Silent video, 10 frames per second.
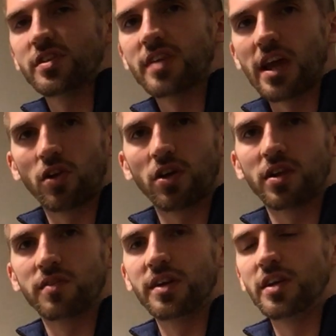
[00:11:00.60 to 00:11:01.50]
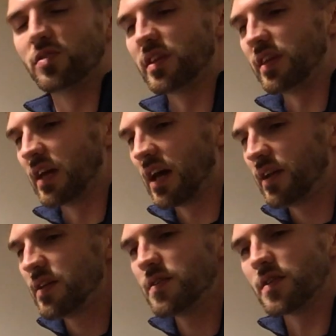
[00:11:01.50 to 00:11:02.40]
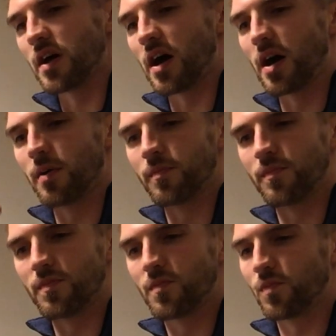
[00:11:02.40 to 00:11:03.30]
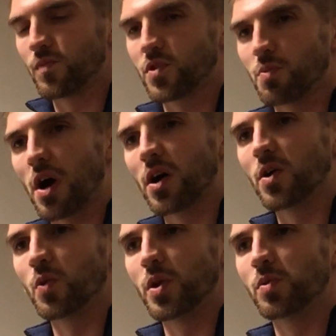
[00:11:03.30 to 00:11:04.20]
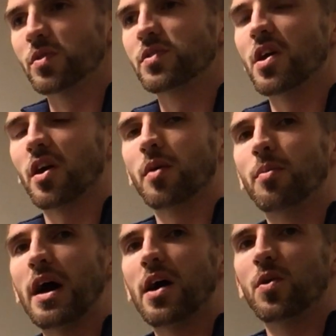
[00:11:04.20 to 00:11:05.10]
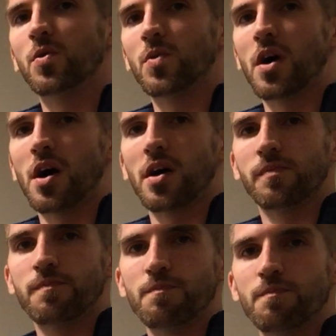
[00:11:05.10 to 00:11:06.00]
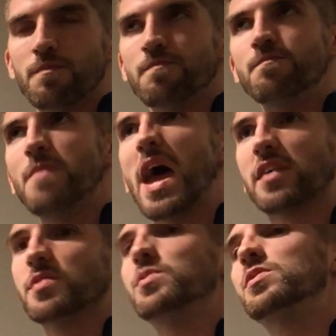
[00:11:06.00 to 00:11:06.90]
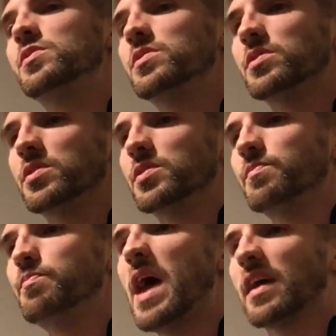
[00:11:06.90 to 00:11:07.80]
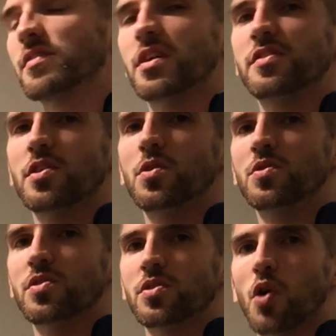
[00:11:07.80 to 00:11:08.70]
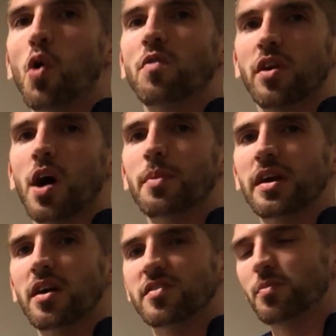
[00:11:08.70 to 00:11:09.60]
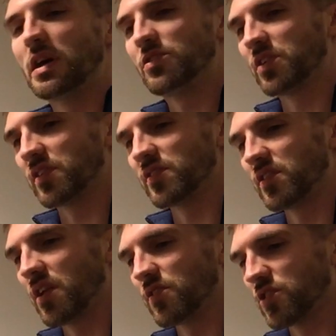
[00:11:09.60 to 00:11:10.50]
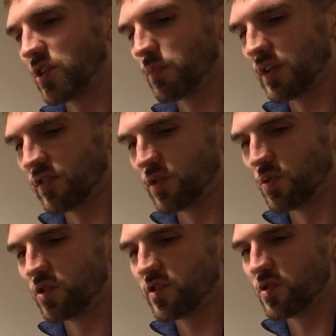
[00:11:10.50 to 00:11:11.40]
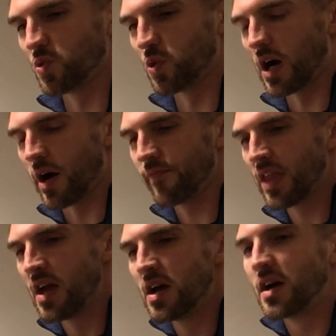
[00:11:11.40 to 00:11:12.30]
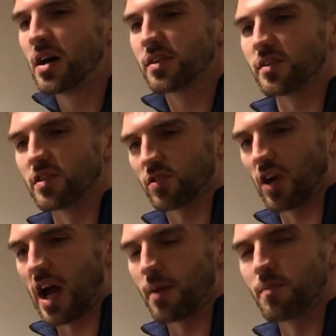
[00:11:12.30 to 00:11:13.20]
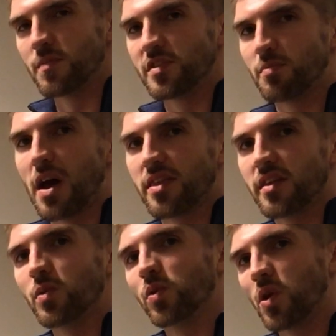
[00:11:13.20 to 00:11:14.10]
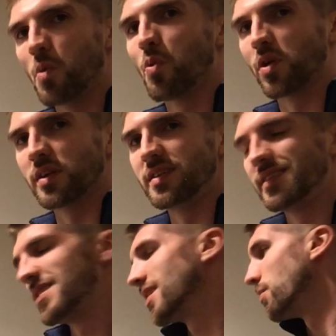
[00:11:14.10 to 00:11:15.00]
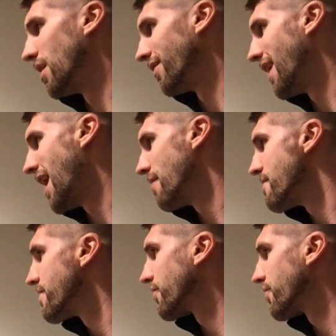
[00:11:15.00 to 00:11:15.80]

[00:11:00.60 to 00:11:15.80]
Take a look at the videos at the end. Tomorrow we will talk about maximal or max isos, or overcoming isometric is another term that's used to describe this method, and we'll go more into detail about that.